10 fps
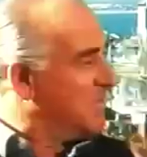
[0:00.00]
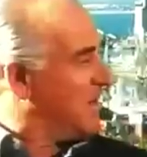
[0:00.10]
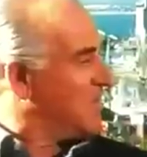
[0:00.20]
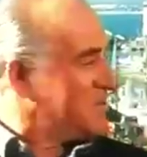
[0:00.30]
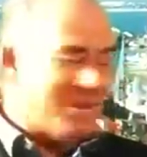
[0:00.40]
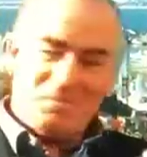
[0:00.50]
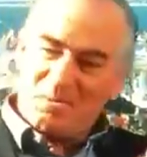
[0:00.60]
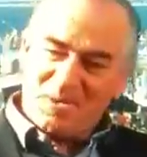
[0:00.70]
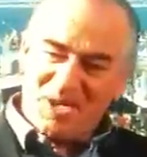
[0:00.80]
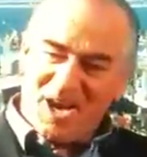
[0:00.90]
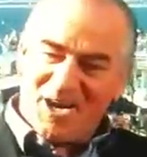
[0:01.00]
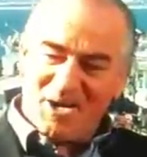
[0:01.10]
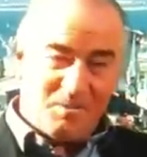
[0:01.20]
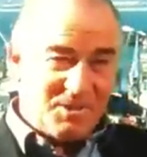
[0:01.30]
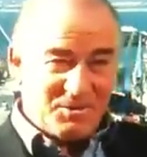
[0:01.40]
Remember when we were
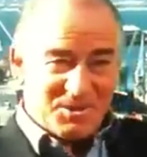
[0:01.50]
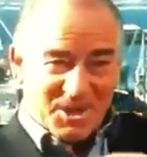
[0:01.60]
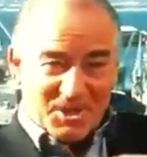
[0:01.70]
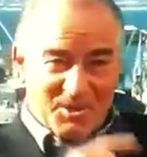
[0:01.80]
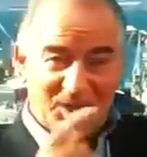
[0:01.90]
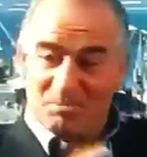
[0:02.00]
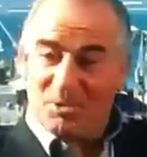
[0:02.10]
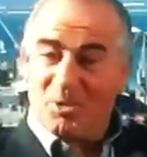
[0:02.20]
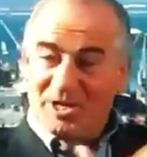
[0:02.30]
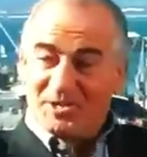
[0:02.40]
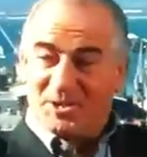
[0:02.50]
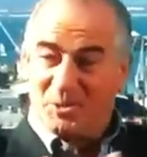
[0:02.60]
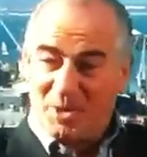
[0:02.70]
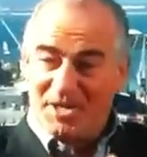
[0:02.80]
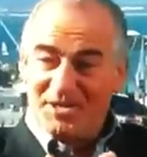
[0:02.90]
young and we used to curl a ball
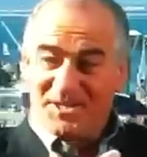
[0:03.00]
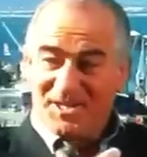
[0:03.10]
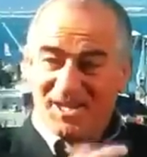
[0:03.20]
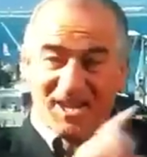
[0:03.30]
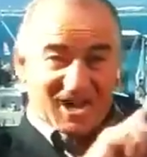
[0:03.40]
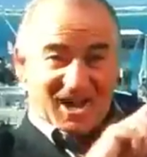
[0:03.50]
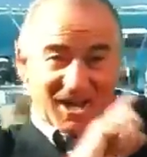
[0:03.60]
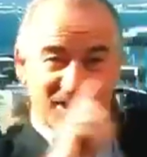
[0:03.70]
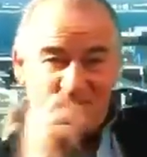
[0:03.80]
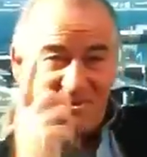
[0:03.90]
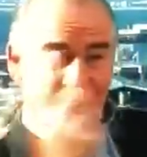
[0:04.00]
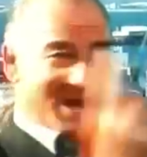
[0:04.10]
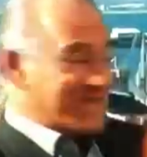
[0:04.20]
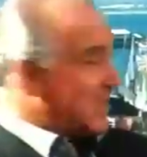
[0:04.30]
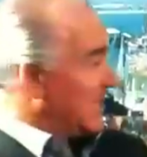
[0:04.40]
into the wind, and it
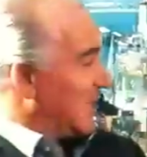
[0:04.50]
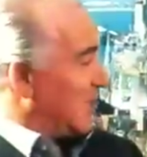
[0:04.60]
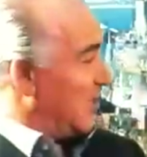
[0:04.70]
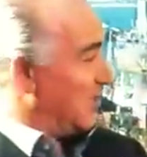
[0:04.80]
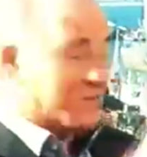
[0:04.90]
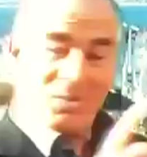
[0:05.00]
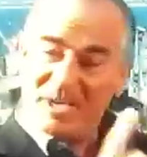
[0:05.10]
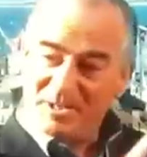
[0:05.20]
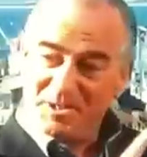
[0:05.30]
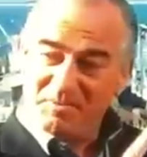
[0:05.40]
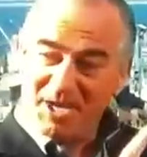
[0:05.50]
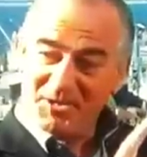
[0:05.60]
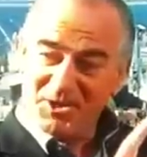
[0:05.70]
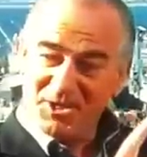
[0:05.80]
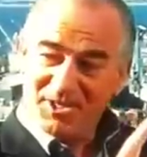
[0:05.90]
dramatically curved twice as
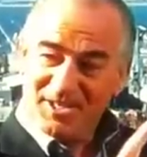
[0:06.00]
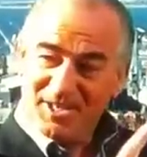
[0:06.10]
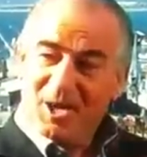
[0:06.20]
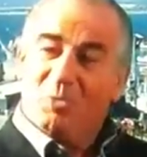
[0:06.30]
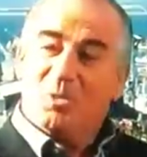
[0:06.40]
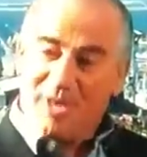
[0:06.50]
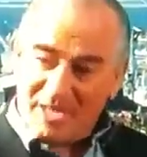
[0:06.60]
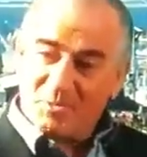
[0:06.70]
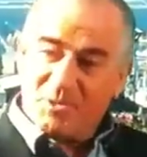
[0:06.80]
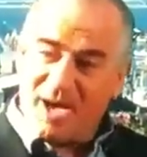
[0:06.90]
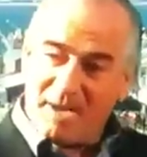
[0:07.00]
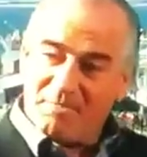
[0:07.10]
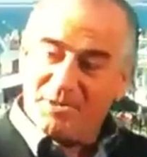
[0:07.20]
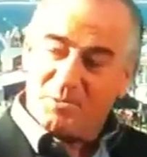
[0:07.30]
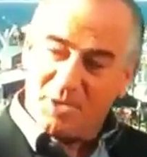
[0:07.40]
much? Well, that's what
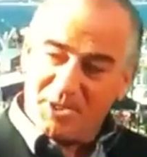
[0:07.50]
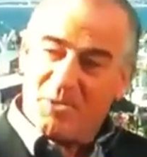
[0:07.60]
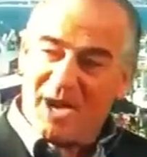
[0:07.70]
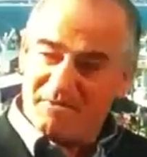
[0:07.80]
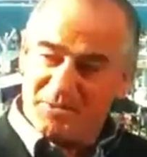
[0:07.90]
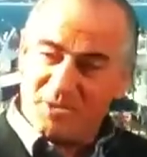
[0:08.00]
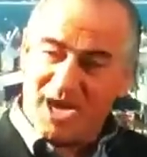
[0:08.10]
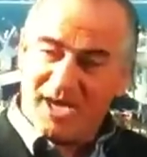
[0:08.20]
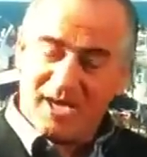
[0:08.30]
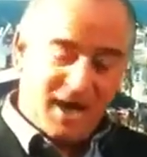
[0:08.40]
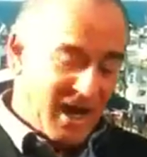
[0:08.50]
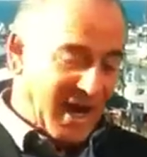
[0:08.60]
happens when you have drag.